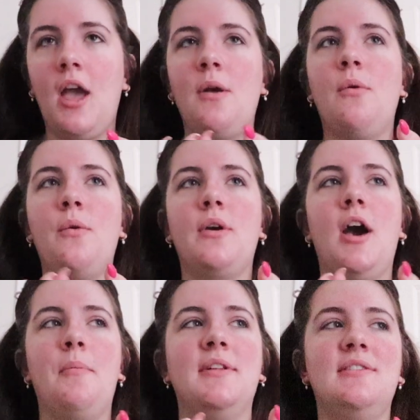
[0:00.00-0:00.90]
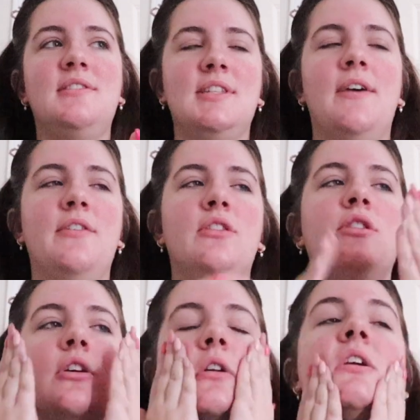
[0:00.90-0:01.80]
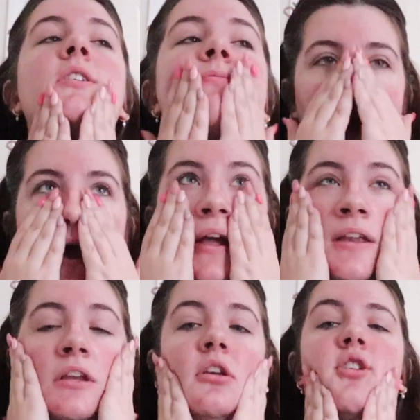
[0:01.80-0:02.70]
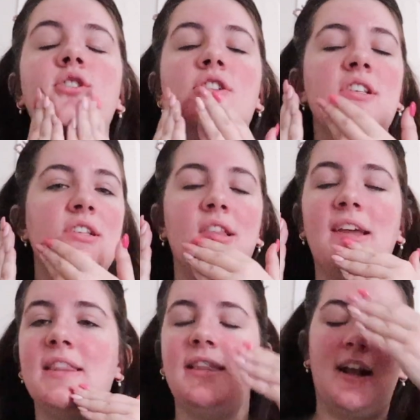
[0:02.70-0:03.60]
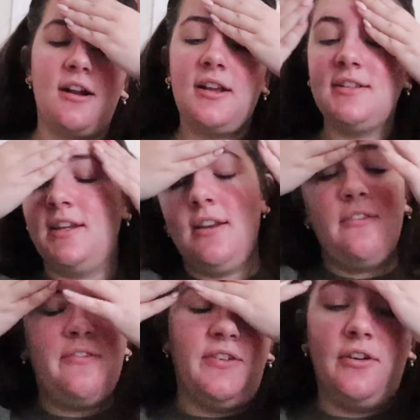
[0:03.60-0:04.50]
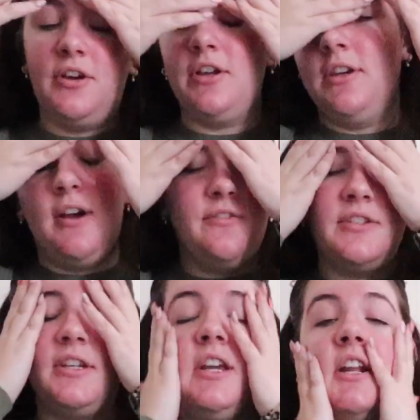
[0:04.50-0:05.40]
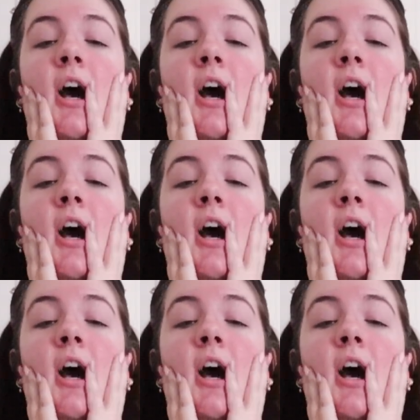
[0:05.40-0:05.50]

I woke up at 7:30 and just laid there cuz I didn't feel good enough to get